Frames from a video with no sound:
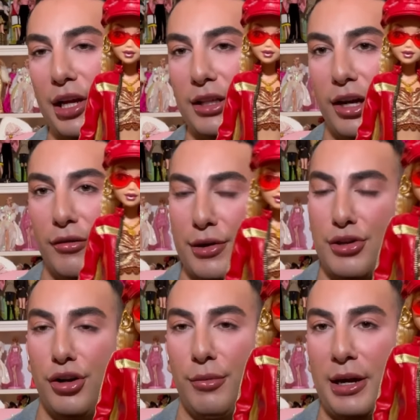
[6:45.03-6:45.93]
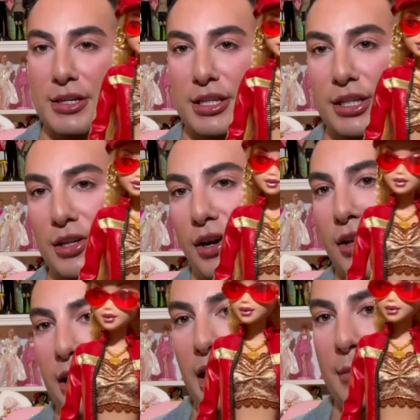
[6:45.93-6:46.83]
like the original MyScene
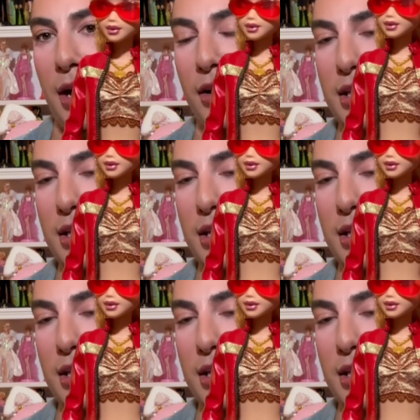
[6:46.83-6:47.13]
doll that came out,